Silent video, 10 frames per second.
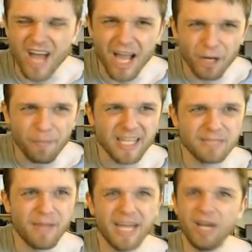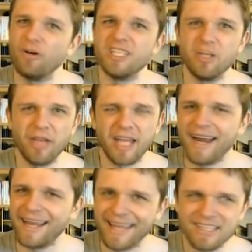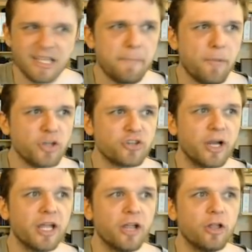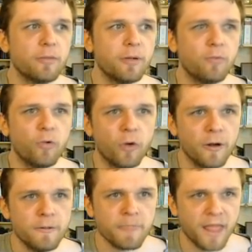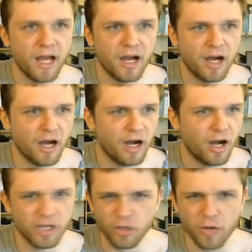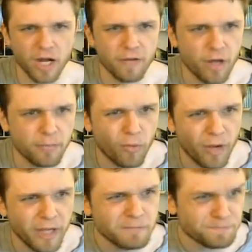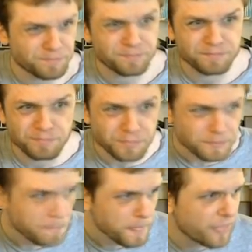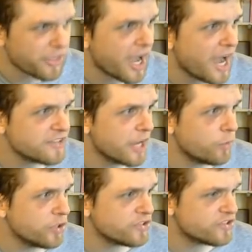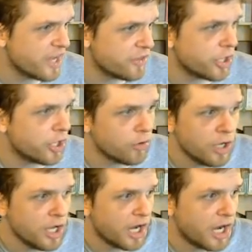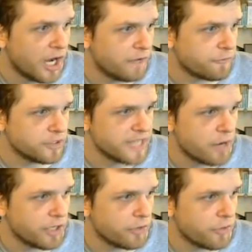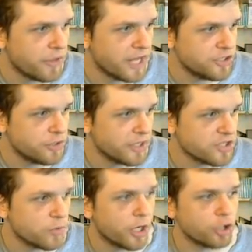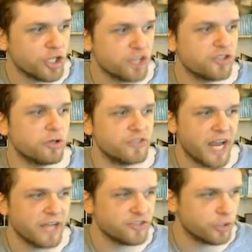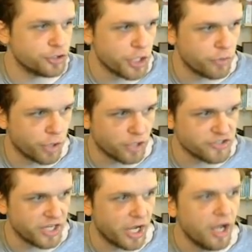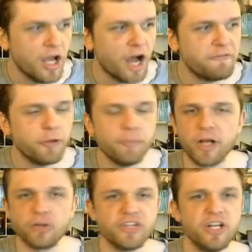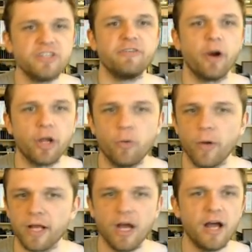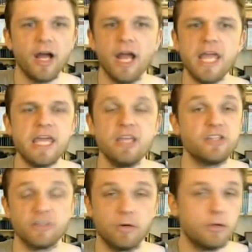not your best bet here until he kind of gets that ball striking a little bit more, kind of on point. The guys I will say, though, for down here, though, that I do like this week are Justin Rose and Sergio Garcia. Phil Mickelson is very quick. His